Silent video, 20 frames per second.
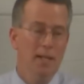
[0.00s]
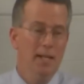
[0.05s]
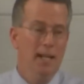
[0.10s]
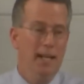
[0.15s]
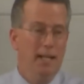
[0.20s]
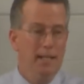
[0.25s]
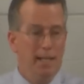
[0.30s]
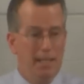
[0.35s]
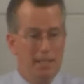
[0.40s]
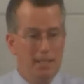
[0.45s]

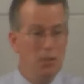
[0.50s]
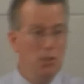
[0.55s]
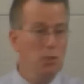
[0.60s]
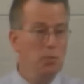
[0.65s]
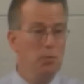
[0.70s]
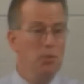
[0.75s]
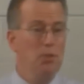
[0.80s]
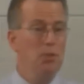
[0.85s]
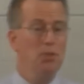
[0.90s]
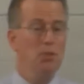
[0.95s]
and that
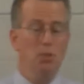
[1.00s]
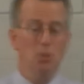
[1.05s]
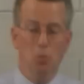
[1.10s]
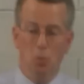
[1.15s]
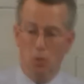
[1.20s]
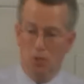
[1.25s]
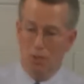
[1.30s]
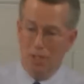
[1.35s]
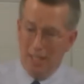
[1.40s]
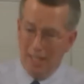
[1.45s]
disposition
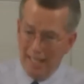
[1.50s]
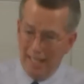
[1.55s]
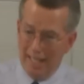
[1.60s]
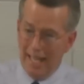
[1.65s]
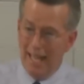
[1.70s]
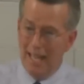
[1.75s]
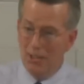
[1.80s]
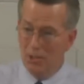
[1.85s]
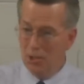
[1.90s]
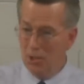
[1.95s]
was
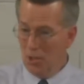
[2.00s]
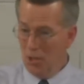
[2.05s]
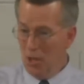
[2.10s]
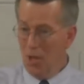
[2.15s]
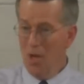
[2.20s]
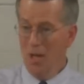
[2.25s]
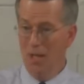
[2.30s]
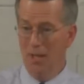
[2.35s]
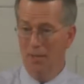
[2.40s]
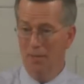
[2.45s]
against
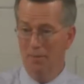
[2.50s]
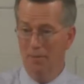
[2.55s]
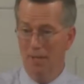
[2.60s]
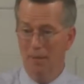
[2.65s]
God.